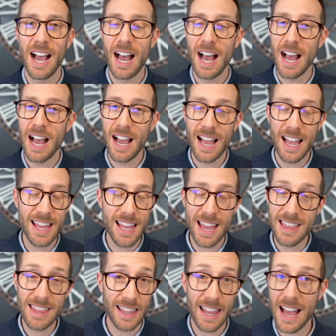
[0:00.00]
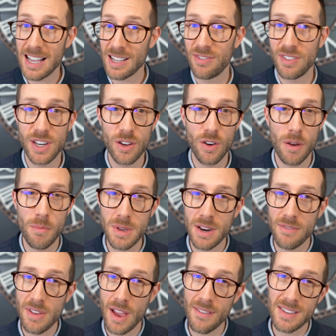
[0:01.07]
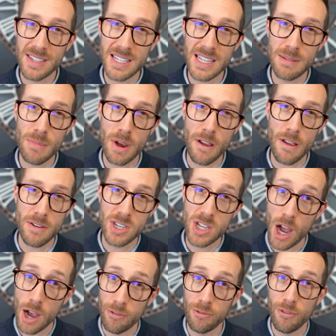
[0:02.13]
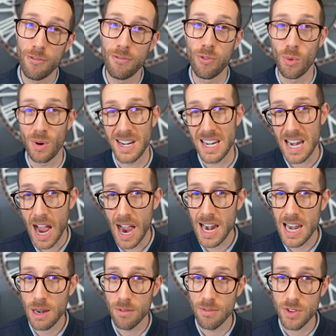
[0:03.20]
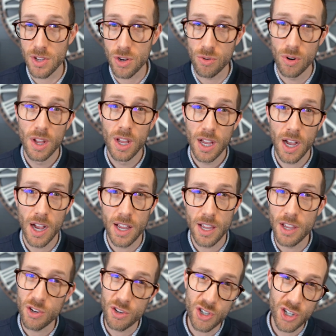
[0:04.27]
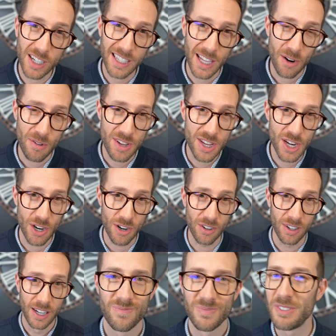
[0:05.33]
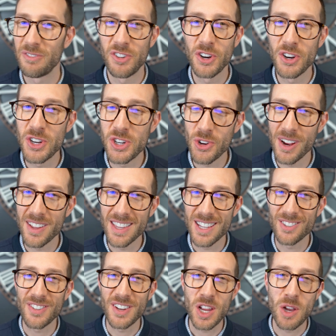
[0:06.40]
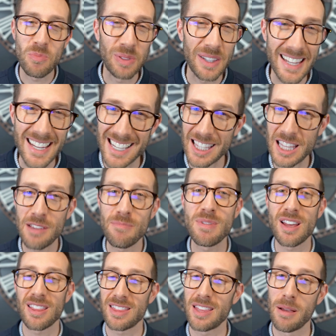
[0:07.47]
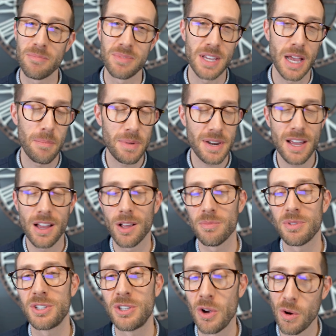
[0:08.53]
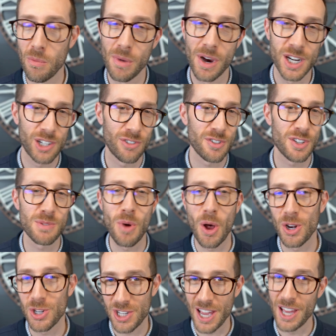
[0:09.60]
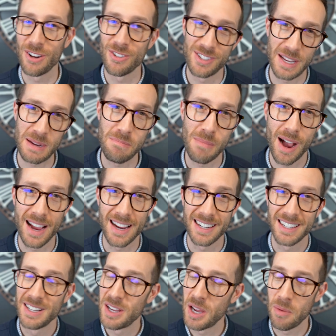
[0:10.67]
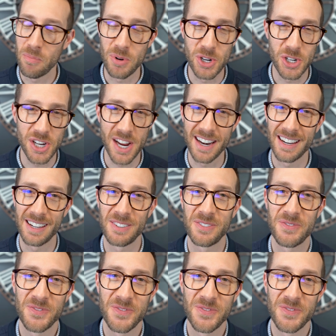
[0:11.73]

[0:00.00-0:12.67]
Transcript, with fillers: Uh, and, last video, I mean, if you haven't seen my TUF 49 year review, uh, you can check that out here. If you're enjoying this video, please leave me a thumbs up. It helps so much for small channels like mine. Appreciate it.